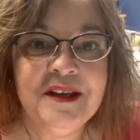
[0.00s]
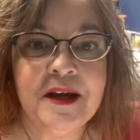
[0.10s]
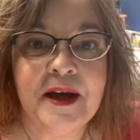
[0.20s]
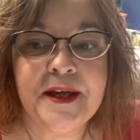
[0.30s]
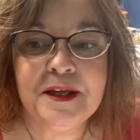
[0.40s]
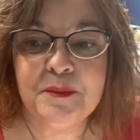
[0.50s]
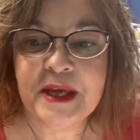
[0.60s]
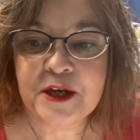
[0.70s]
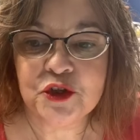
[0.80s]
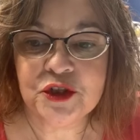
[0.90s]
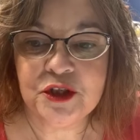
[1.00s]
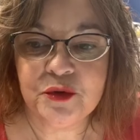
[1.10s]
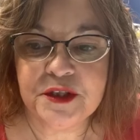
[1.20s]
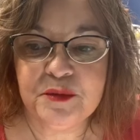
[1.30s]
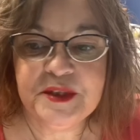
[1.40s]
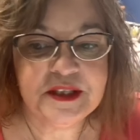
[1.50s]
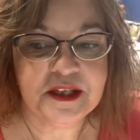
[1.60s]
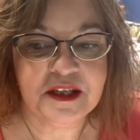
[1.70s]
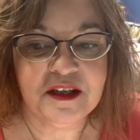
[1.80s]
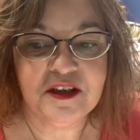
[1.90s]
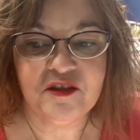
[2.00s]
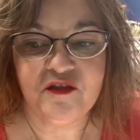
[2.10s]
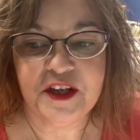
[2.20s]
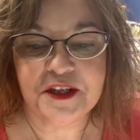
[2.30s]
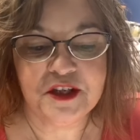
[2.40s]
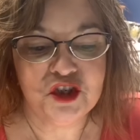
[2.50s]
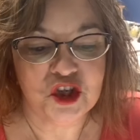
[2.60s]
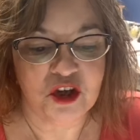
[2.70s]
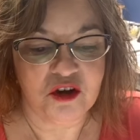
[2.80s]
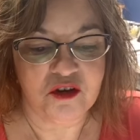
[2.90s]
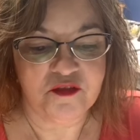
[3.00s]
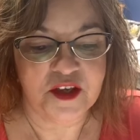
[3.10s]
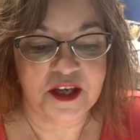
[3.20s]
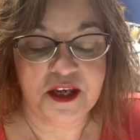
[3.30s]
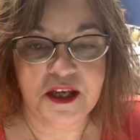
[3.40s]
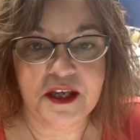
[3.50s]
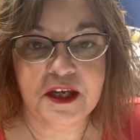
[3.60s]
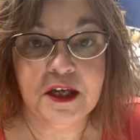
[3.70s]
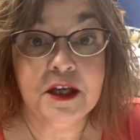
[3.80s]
I am actually going to be taking advantage of a